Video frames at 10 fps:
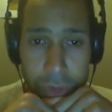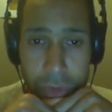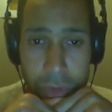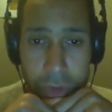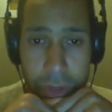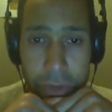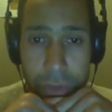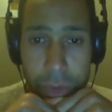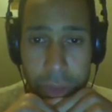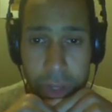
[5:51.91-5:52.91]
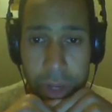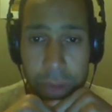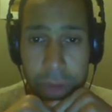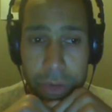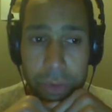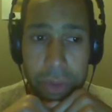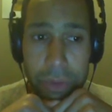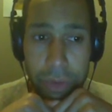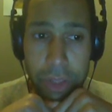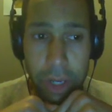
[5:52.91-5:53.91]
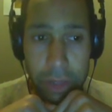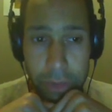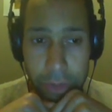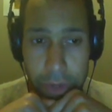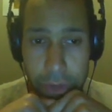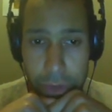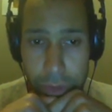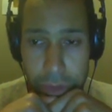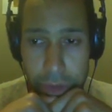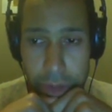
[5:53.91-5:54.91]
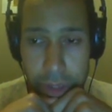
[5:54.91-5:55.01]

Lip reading: tree to the next with elementary tree alterations,